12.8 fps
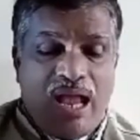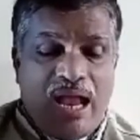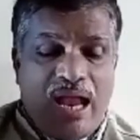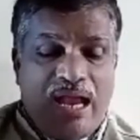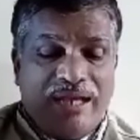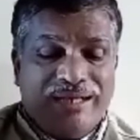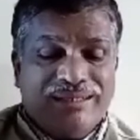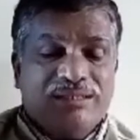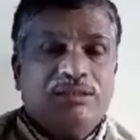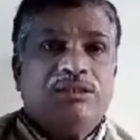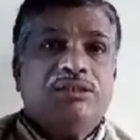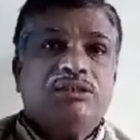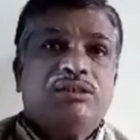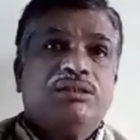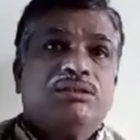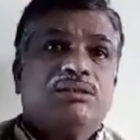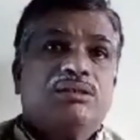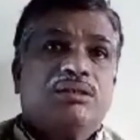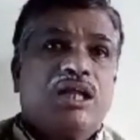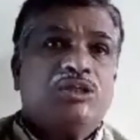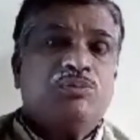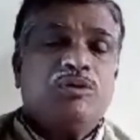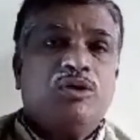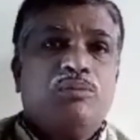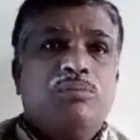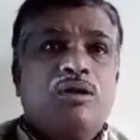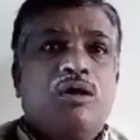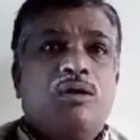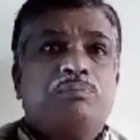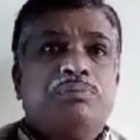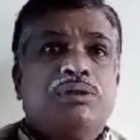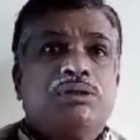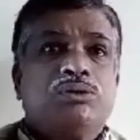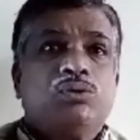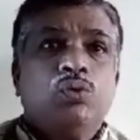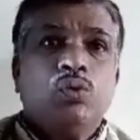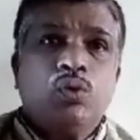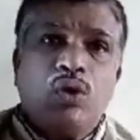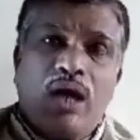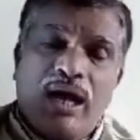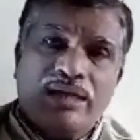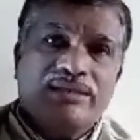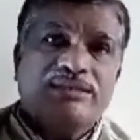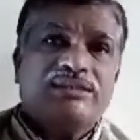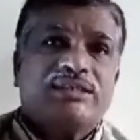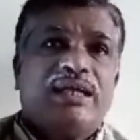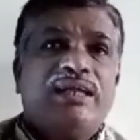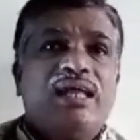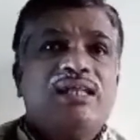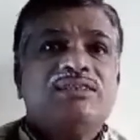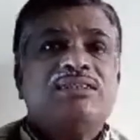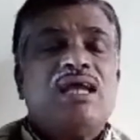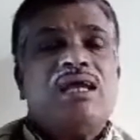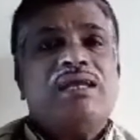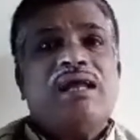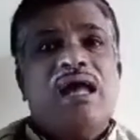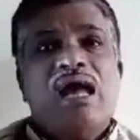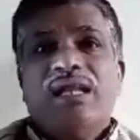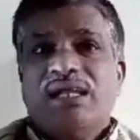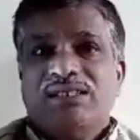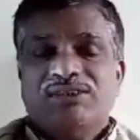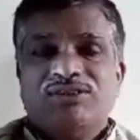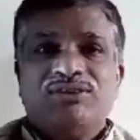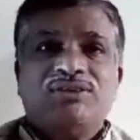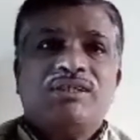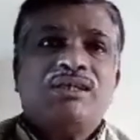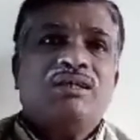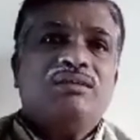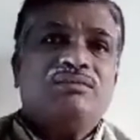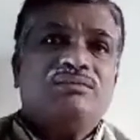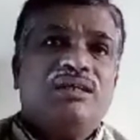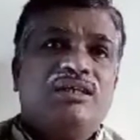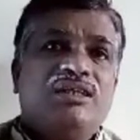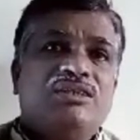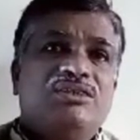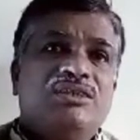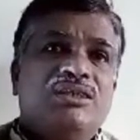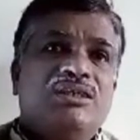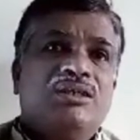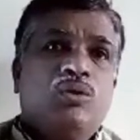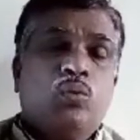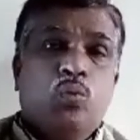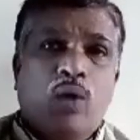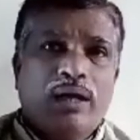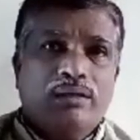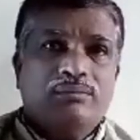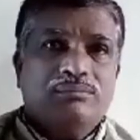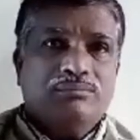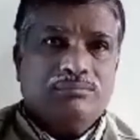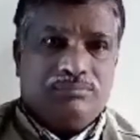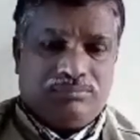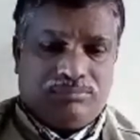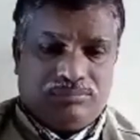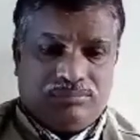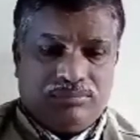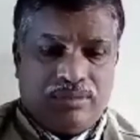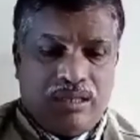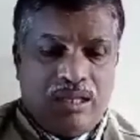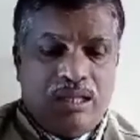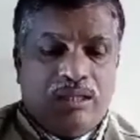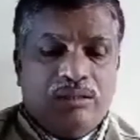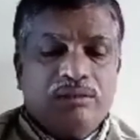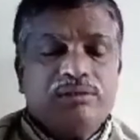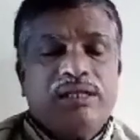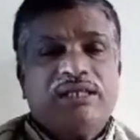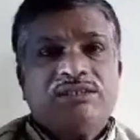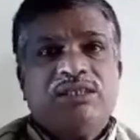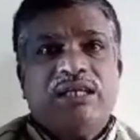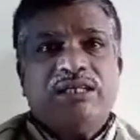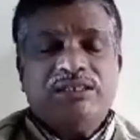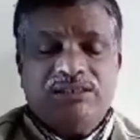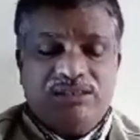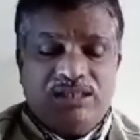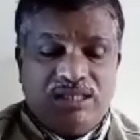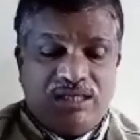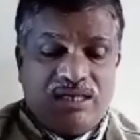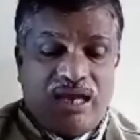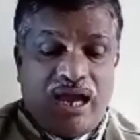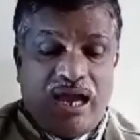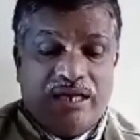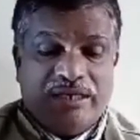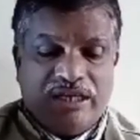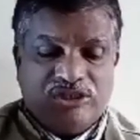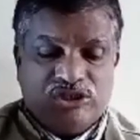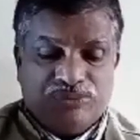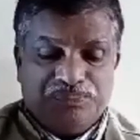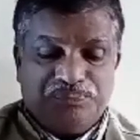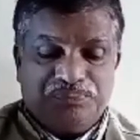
and it transport number of two ions, cations and anions, that is 1. Next, that is the hydration.